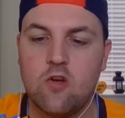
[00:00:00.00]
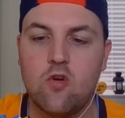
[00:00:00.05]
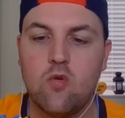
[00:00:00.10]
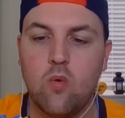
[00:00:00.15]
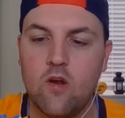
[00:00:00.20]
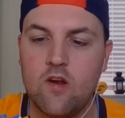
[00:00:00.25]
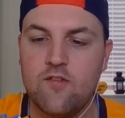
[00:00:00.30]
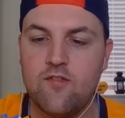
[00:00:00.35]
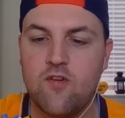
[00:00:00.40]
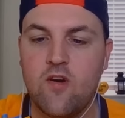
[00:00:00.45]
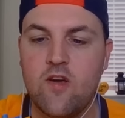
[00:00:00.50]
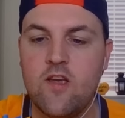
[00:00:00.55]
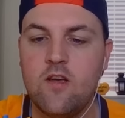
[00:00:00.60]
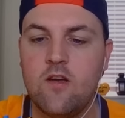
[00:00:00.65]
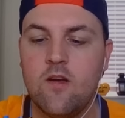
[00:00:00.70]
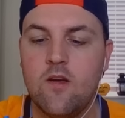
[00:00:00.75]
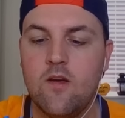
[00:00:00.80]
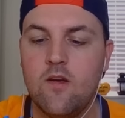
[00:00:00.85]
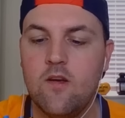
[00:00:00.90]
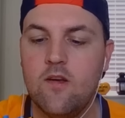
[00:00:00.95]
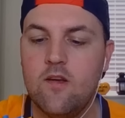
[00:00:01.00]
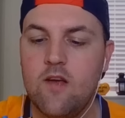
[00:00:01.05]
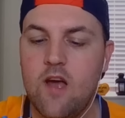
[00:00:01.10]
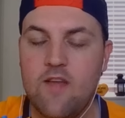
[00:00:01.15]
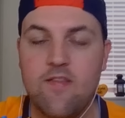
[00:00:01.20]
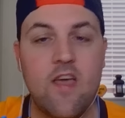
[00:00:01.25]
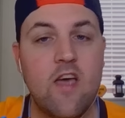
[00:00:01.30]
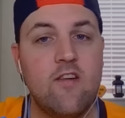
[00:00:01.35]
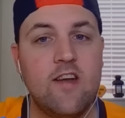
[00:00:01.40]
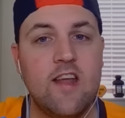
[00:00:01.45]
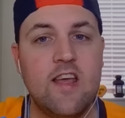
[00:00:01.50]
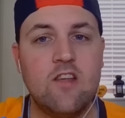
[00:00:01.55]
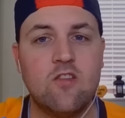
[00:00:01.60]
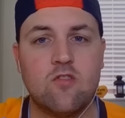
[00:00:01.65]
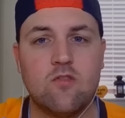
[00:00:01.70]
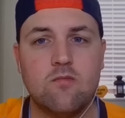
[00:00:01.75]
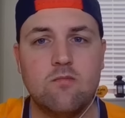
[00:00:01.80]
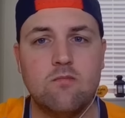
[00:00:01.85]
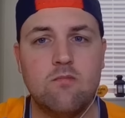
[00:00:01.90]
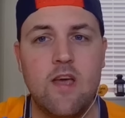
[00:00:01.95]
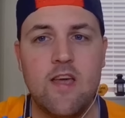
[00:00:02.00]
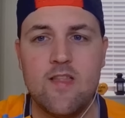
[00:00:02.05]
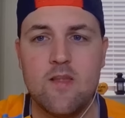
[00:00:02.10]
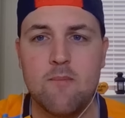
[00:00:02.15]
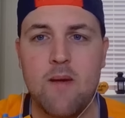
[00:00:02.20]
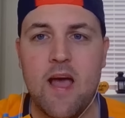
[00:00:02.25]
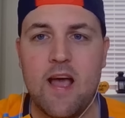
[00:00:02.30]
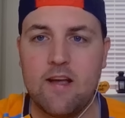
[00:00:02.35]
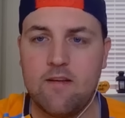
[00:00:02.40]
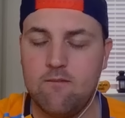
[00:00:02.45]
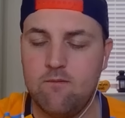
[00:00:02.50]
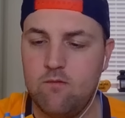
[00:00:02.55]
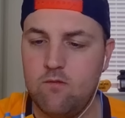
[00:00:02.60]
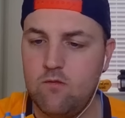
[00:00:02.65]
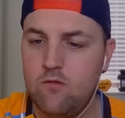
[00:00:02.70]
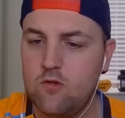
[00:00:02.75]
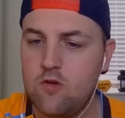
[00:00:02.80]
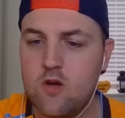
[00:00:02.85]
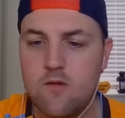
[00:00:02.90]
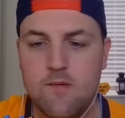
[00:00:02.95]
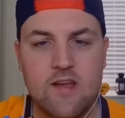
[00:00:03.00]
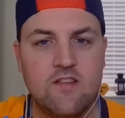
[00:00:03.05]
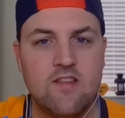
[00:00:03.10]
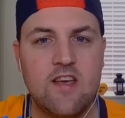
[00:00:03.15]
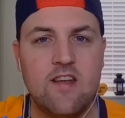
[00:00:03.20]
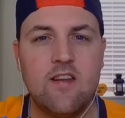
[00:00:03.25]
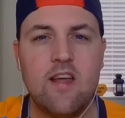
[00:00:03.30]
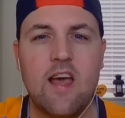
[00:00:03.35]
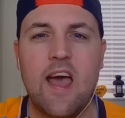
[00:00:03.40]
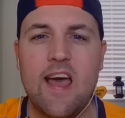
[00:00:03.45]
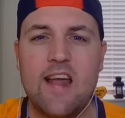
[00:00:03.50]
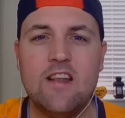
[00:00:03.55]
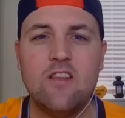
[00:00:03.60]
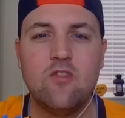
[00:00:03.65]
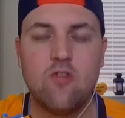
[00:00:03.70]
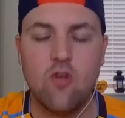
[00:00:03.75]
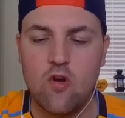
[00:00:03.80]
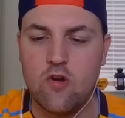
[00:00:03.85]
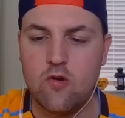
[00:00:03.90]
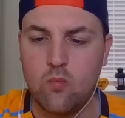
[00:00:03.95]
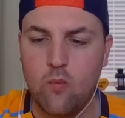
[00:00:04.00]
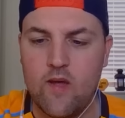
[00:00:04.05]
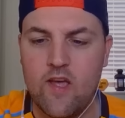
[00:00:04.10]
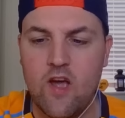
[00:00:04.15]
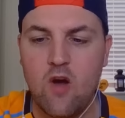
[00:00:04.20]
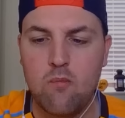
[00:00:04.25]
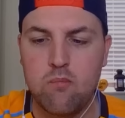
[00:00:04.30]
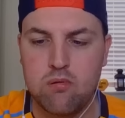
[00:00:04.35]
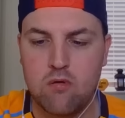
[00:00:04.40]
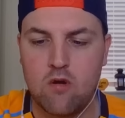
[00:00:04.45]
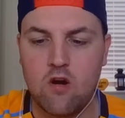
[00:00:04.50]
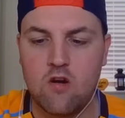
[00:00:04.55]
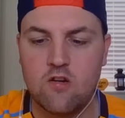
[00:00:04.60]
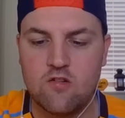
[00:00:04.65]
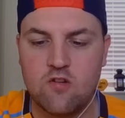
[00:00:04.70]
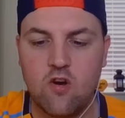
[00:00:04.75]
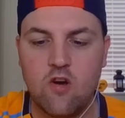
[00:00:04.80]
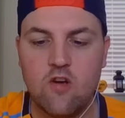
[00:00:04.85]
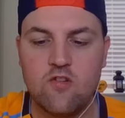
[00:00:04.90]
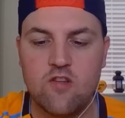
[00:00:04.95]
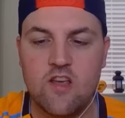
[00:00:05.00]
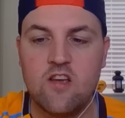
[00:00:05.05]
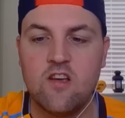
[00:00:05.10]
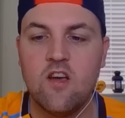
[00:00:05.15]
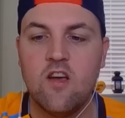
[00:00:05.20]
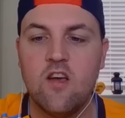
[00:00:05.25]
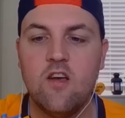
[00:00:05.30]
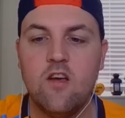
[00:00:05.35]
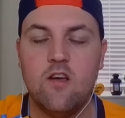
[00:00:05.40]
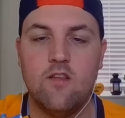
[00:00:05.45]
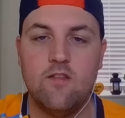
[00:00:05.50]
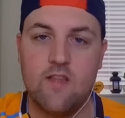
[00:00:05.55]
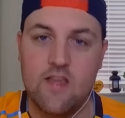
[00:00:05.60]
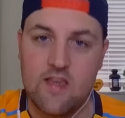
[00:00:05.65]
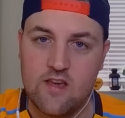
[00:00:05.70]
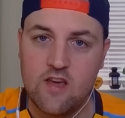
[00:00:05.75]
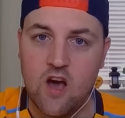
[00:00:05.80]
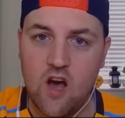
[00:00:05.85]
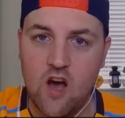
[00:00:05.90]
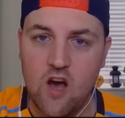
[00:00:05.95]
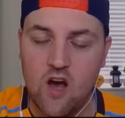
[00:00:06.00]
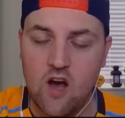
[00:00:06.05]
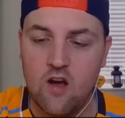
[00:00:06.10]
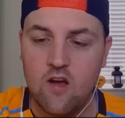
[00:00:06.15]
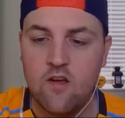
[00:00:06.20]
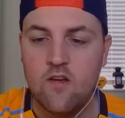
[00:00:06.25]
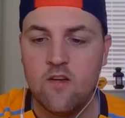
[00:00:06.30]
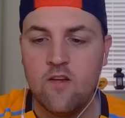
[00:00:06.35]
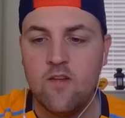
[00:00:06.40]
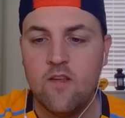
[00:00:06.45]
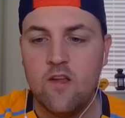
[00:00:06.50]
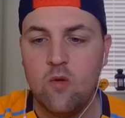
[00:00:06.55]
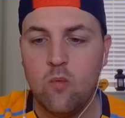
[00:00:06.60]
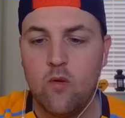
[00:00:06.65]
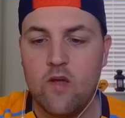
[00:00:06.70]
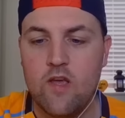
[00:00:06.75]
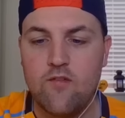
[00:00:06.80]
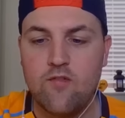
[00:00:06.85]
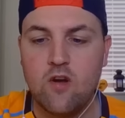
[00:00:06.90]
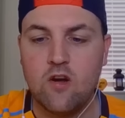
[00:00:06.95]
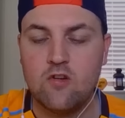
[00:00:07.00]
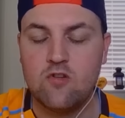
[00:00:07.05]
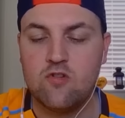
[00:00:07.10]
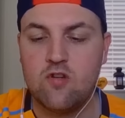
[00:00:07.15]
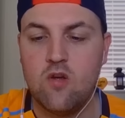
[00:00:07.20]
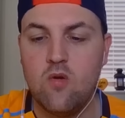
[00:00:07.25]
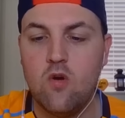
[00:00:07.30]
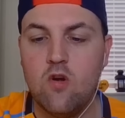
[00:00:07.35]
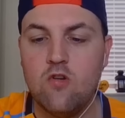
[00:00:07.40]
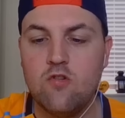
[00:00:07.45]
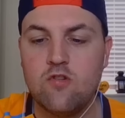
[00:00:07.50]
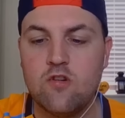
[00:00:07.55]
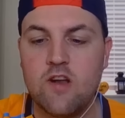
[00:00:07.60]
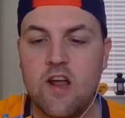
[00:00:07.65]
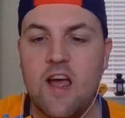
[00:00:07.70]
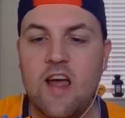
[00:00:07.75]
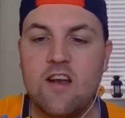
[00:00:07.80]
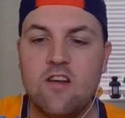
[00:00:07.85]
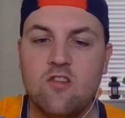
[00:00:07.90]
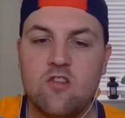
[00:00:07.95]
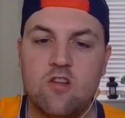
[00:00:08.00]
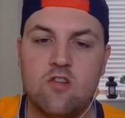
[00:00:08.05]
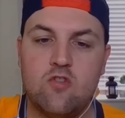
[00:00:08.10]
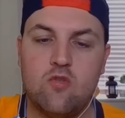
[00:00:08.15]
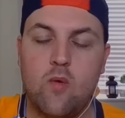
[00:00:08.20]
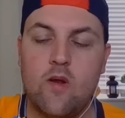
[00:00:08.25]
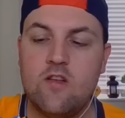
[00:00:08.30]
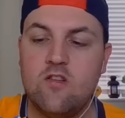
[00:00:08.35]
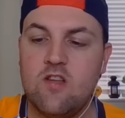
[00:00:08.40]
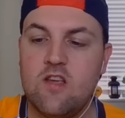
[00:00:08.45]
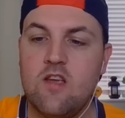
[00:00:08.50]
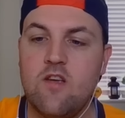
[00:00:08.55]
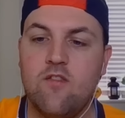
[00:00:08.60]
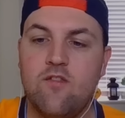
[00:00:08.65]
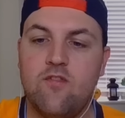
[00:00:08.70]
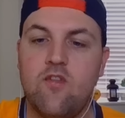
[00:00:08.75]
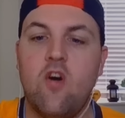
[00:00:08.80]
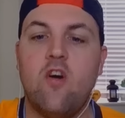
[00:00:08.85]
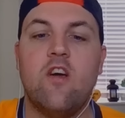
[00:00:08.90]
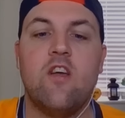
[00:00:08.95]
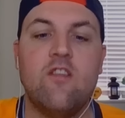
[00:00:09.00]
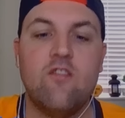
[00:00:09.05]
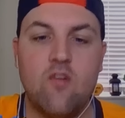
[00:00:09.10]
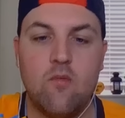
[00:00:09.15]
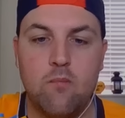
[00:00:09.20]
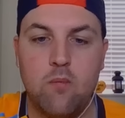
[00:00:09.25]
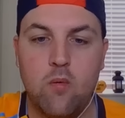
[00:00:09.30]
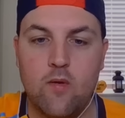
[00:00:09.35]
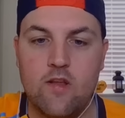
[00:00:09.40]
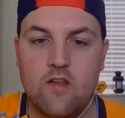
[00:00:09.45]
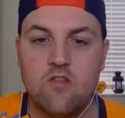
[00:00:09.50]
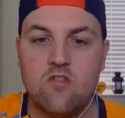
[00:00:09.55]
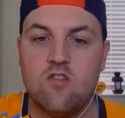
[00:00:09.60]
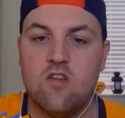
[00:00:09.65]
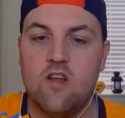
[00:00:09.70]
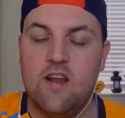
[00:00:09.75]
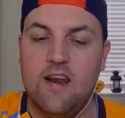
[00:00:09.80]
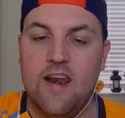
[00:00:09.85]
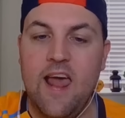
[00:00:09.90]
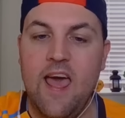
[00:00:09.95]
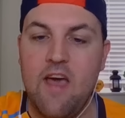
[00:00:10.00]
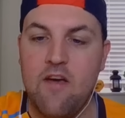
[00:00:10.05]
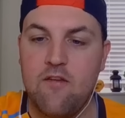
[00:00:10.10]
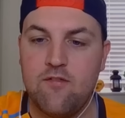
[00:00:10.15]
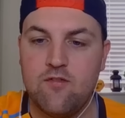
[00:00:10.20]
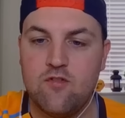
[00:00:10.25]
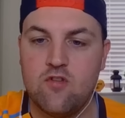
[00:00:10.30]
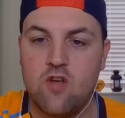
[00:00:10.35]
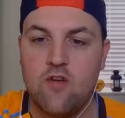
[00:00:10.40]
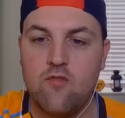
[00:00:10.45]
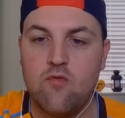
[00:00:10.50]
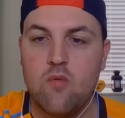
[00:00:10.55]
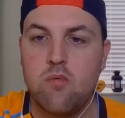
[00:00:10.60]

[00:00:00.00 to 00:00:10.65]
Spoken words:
qualifying. And there it is, in the bag. Committed and done. We are prioritizing the car. We have got 225 points left. So if we